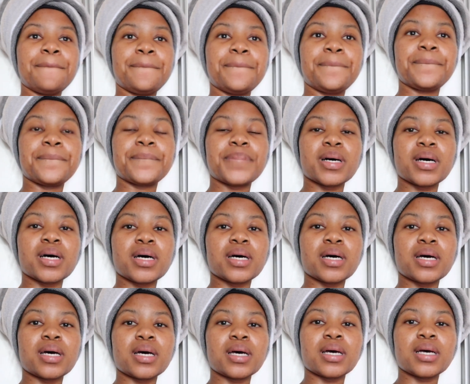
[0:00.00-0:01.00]

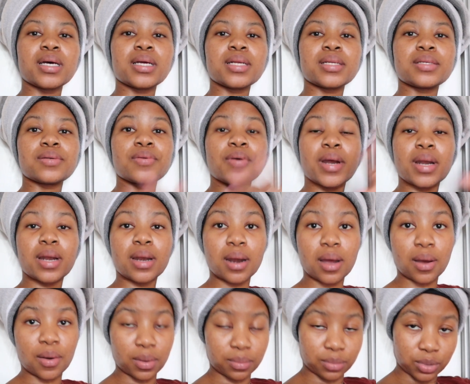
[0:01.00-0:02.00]
But right now,
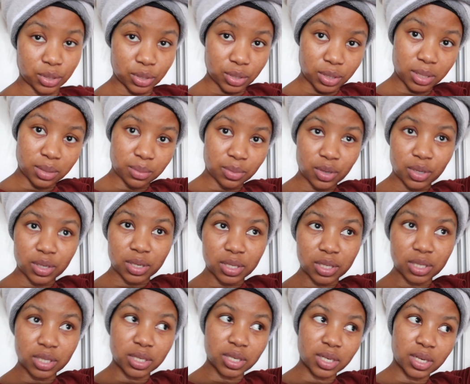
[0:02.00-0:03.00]
I'm still deep
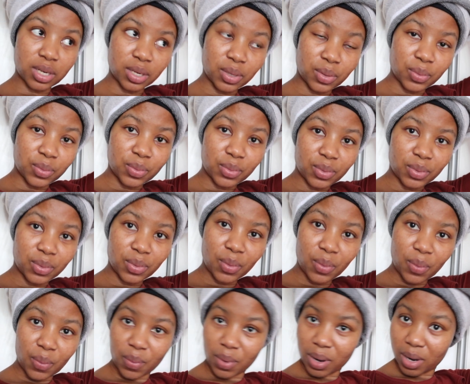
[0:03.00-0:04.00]
conditioning. Ooh,
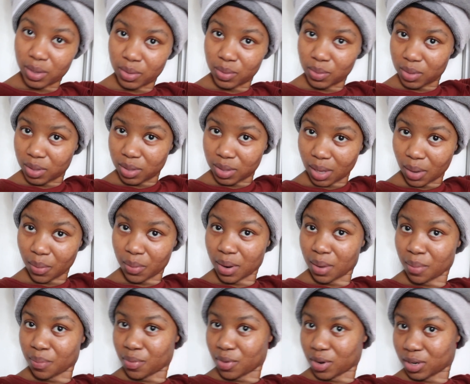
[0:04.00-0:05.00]
when I do this, like when I
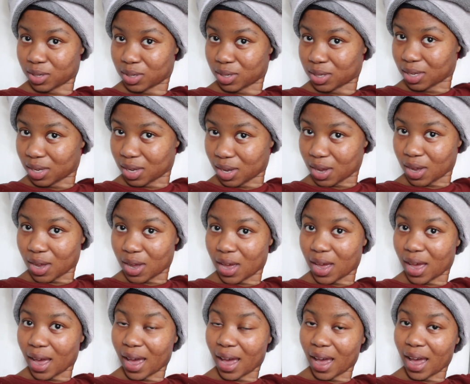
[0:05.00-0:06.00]
press,
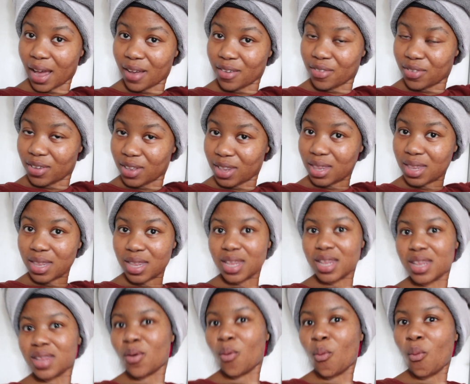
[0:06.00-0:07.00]
I feel the
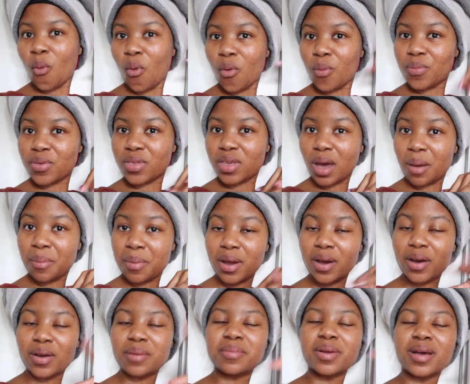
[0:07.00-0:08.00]
warmth coming out.
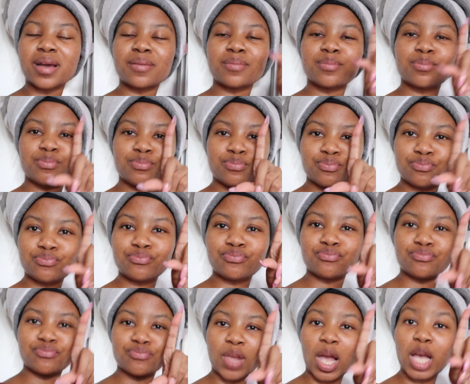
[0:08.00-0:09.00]
I'm like,
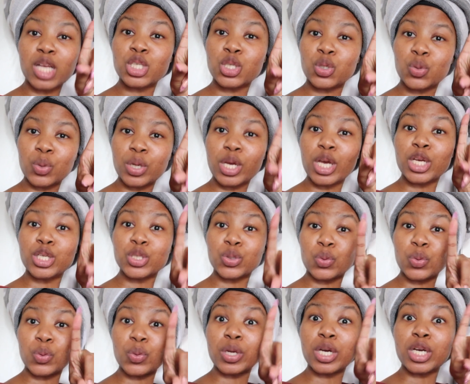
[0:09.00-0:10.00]
it's cooking, it's
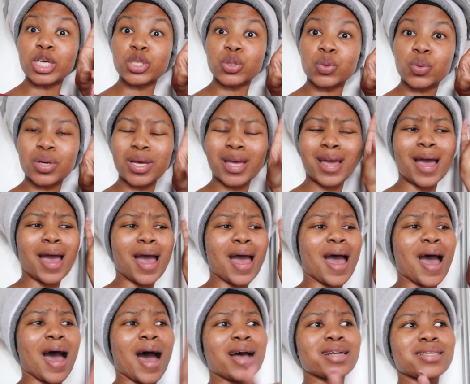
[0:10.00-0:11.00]
cooking, it's cooking.
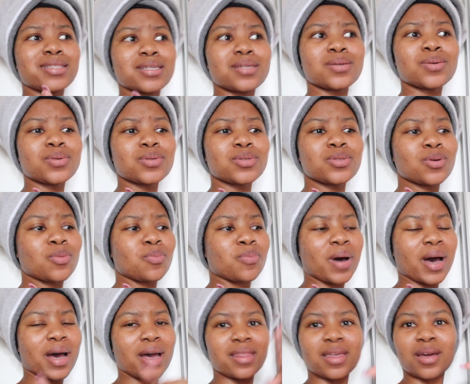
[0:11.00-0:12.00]
I did also buy
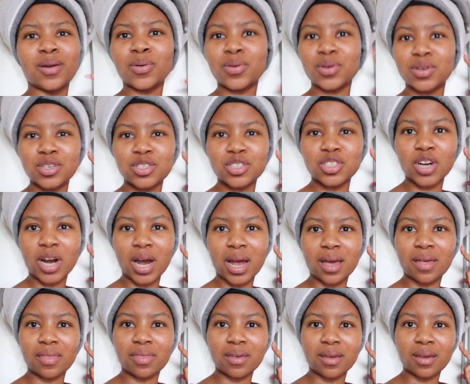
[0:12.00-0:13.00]
that hooded dryer
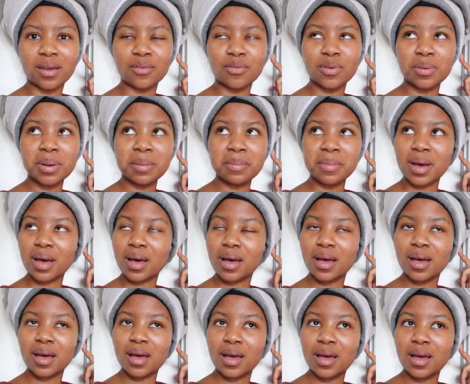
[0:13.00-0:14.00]
thing, remember,
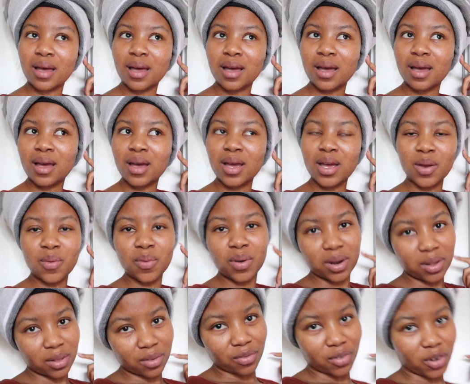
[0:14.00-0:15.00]
in one of the
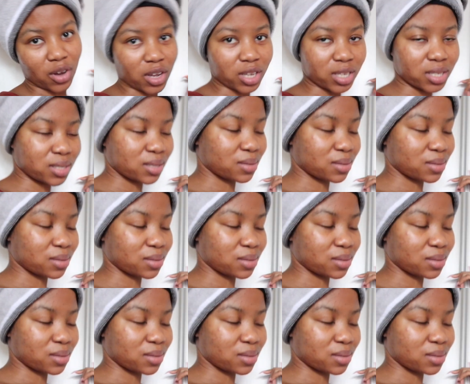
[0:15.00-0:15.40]
vlogs.